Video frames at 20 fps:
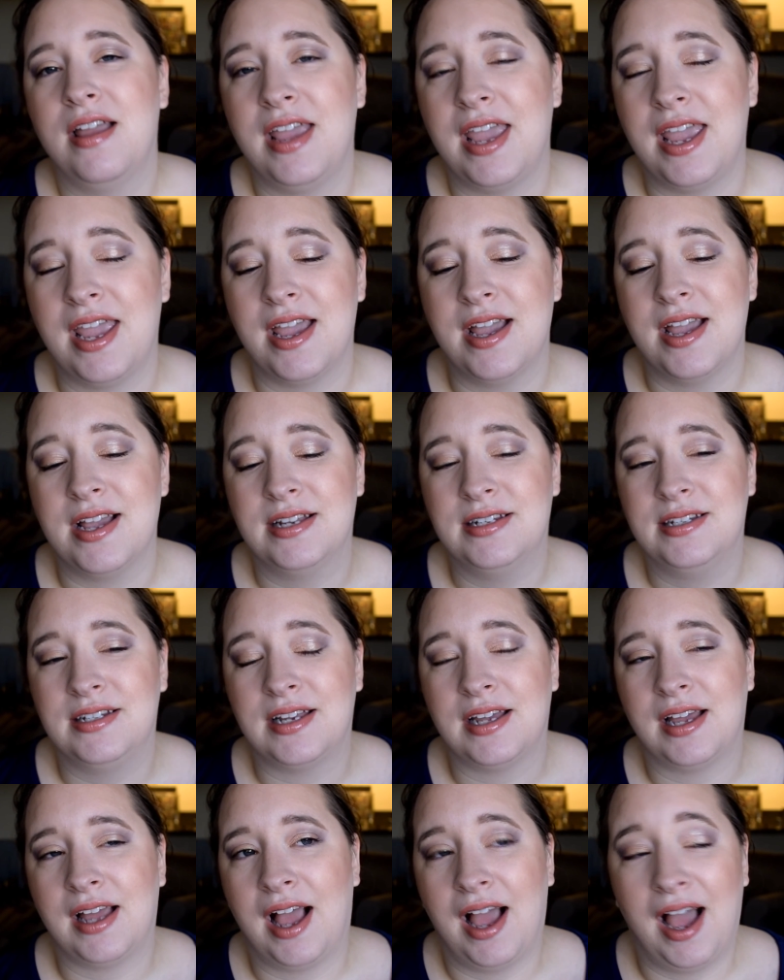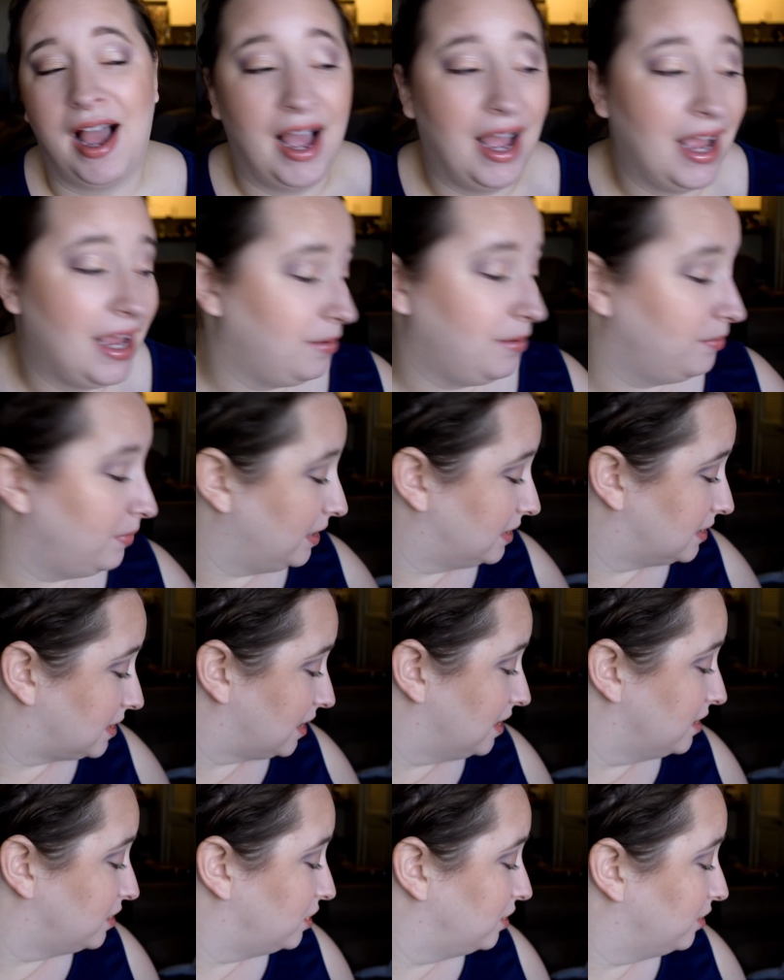And I'm
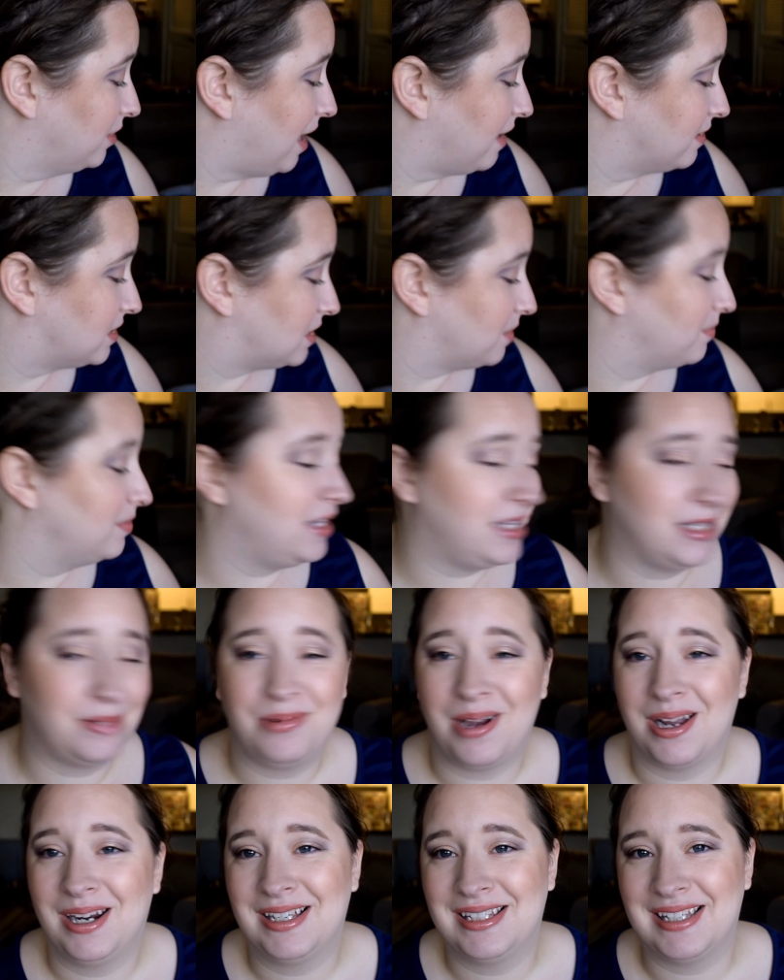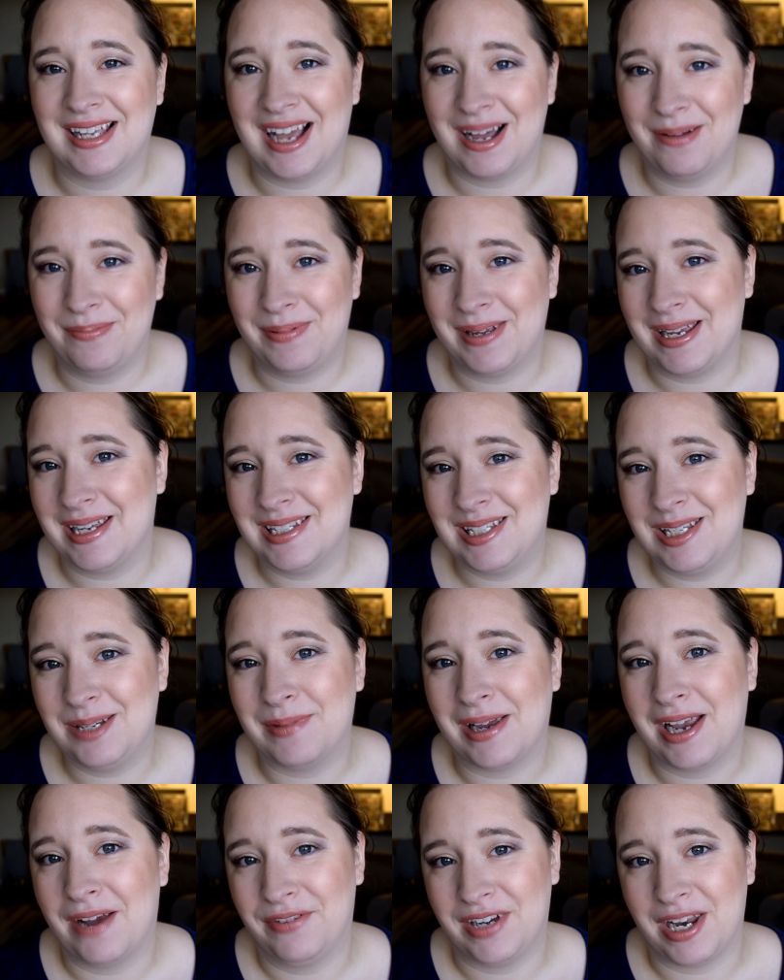excited to have some of these products up into
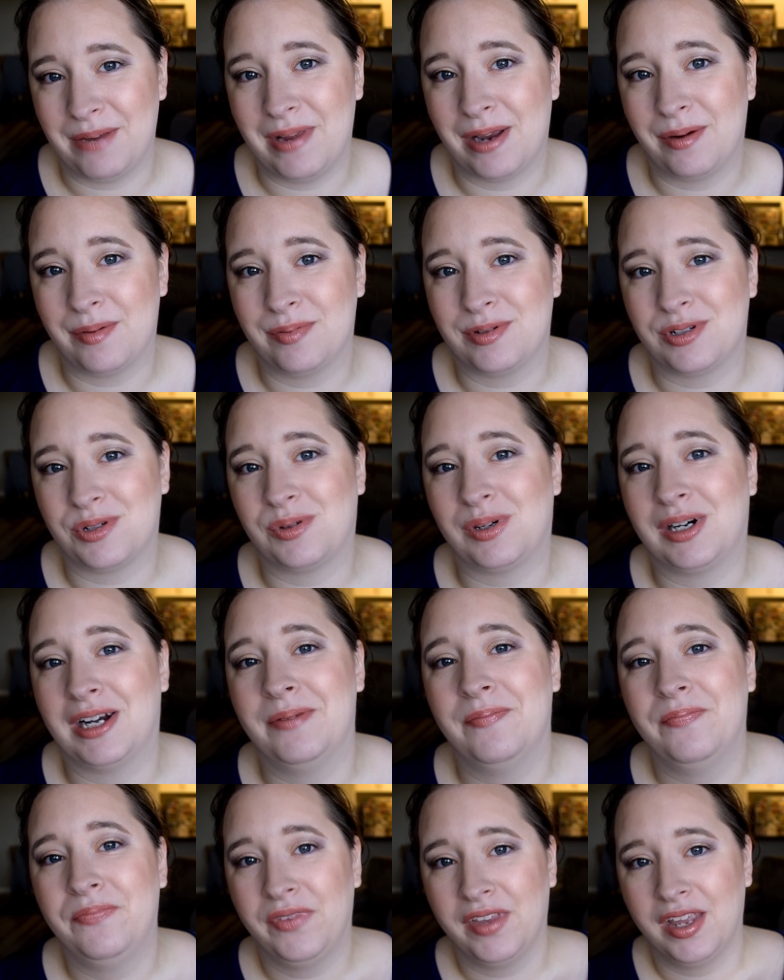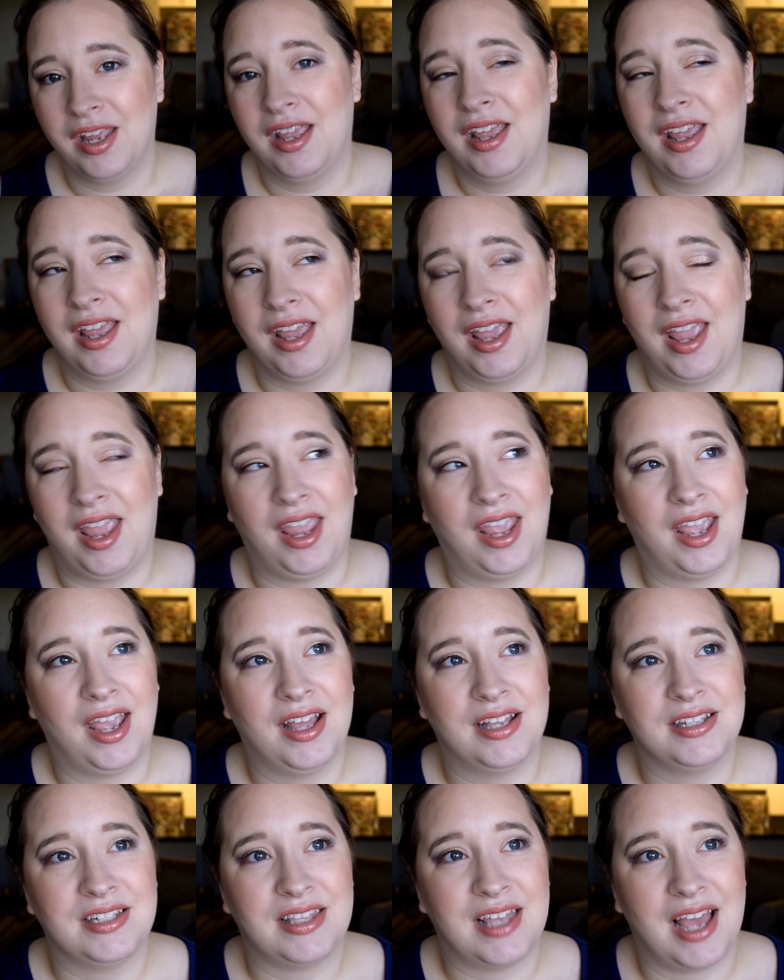my everyday makeup drawer.
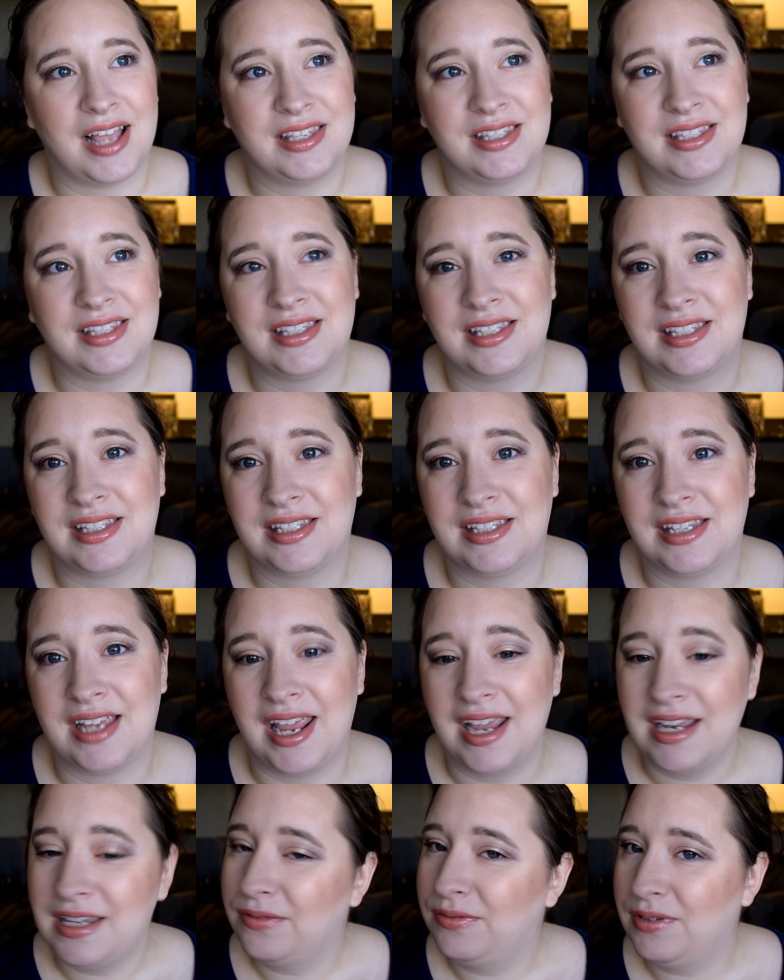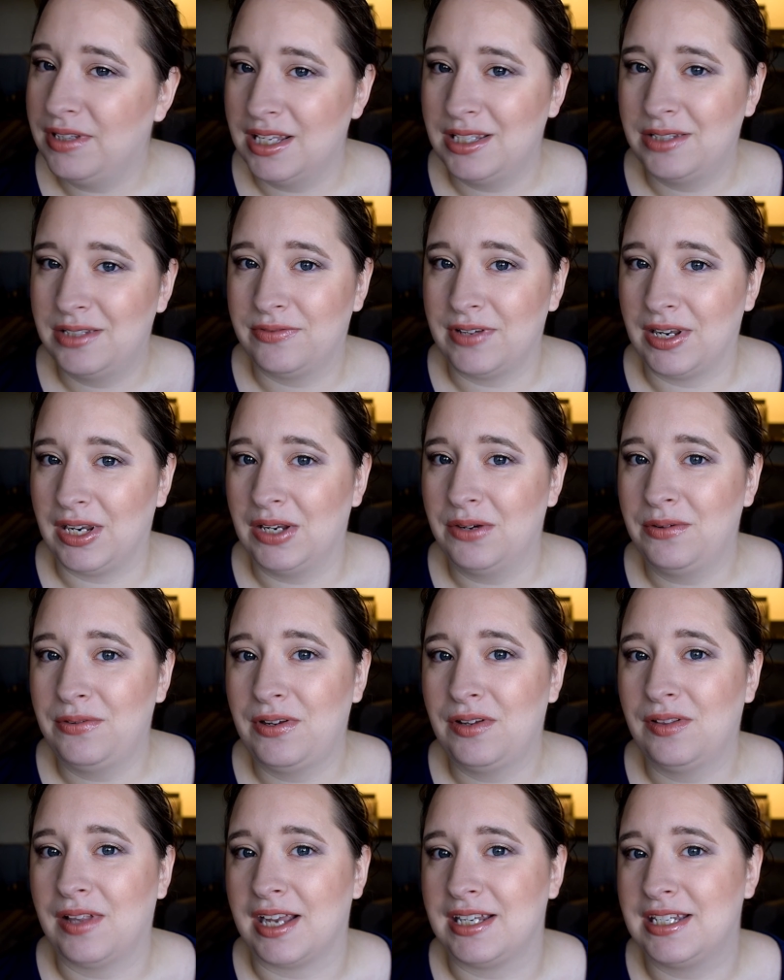And that's it for this video. If
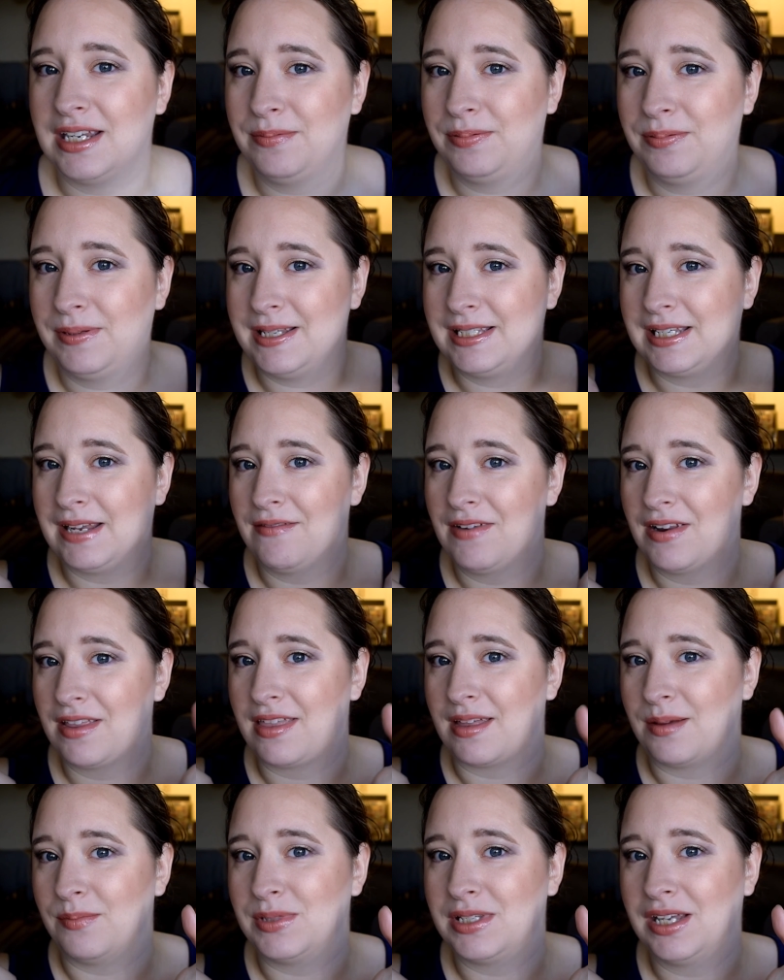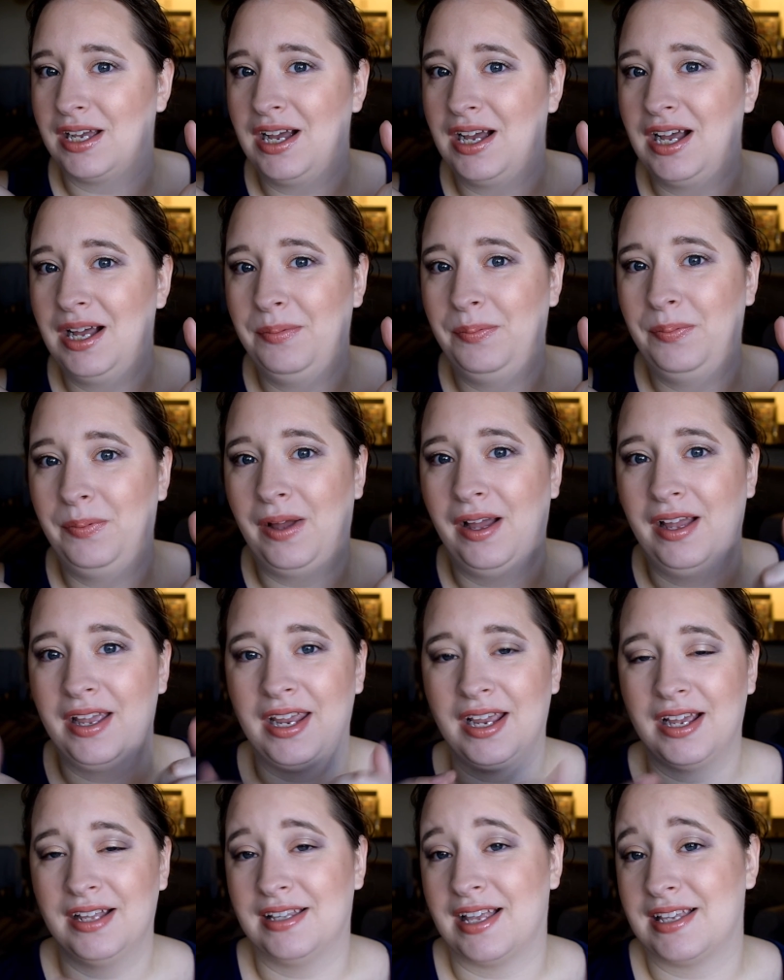you liked it, please give it a thumbs up,
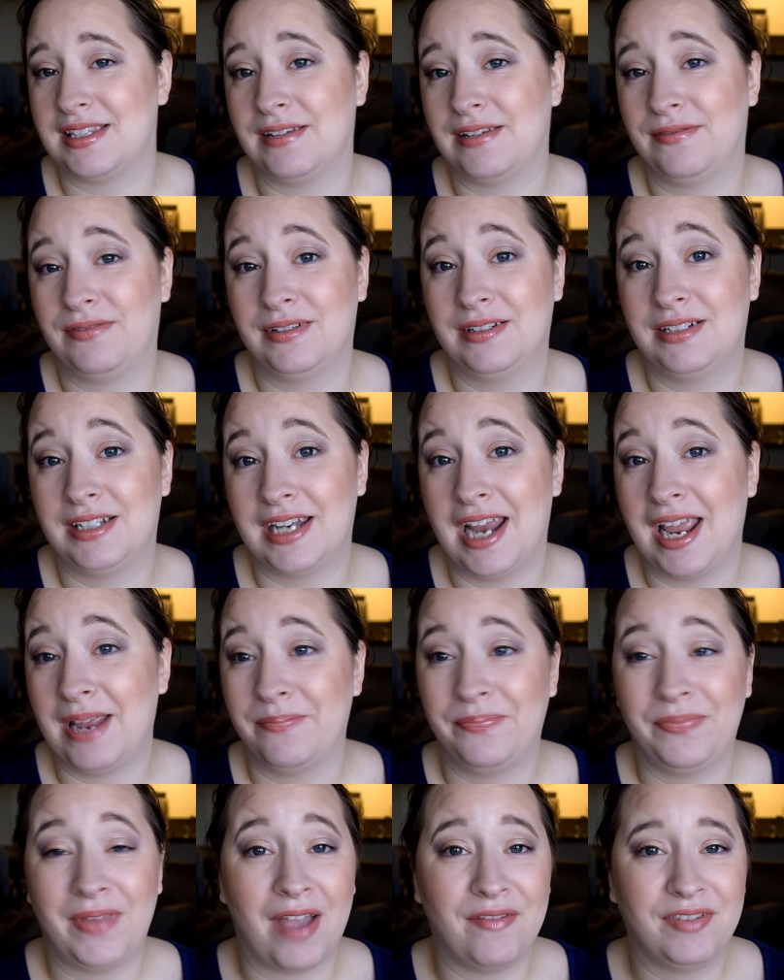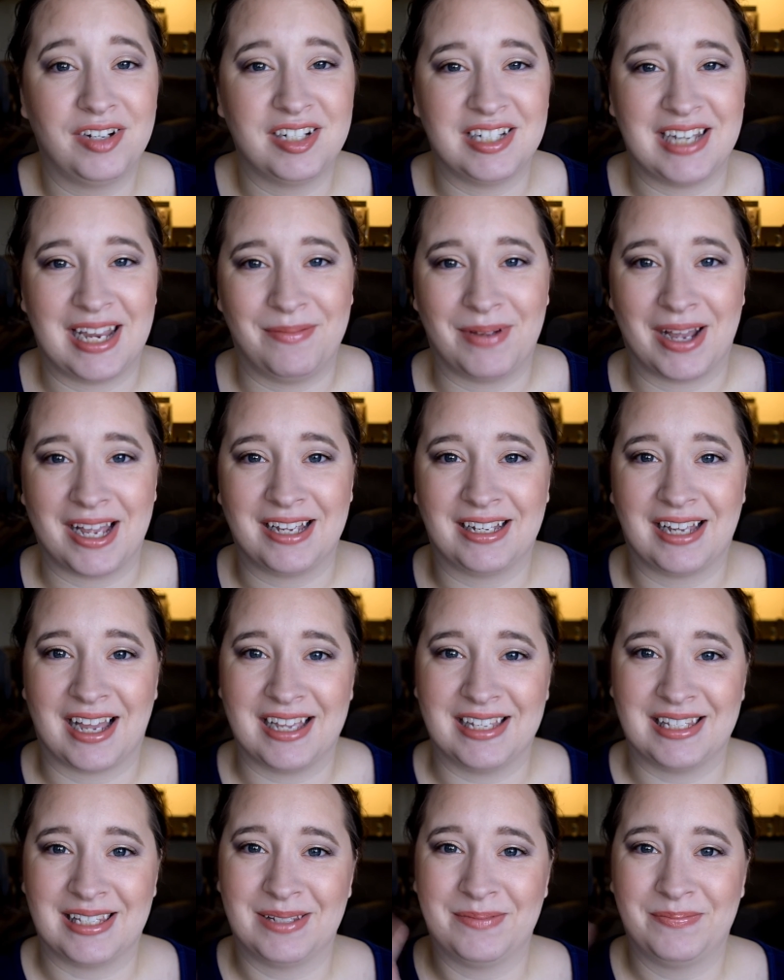and that's it for today. Have a good day,
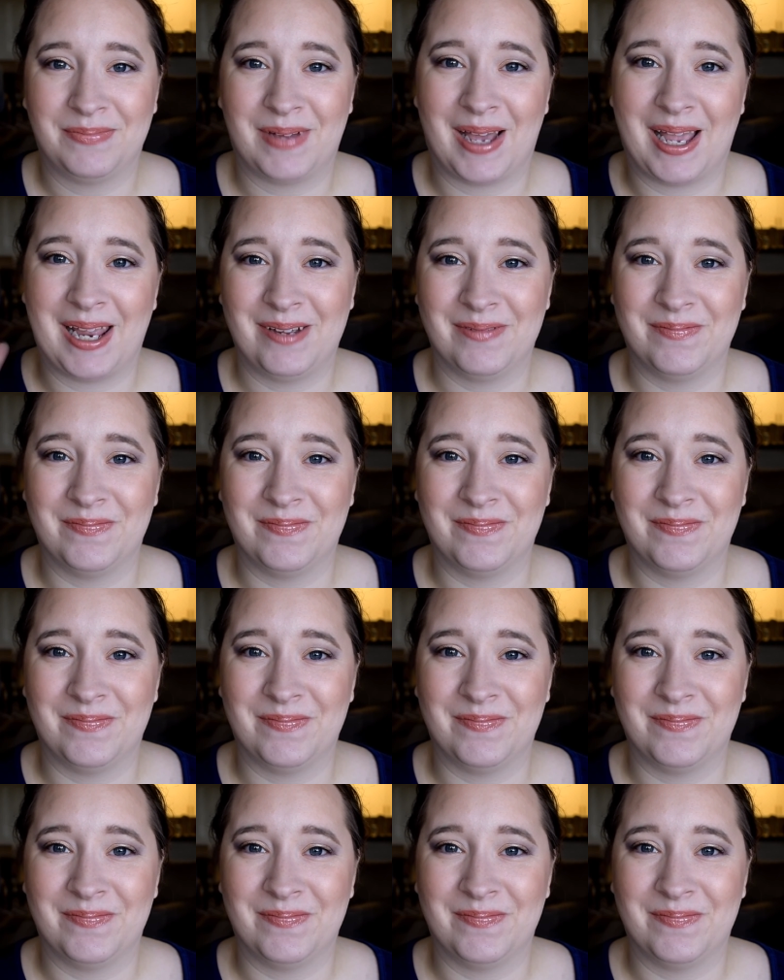guys. Bye.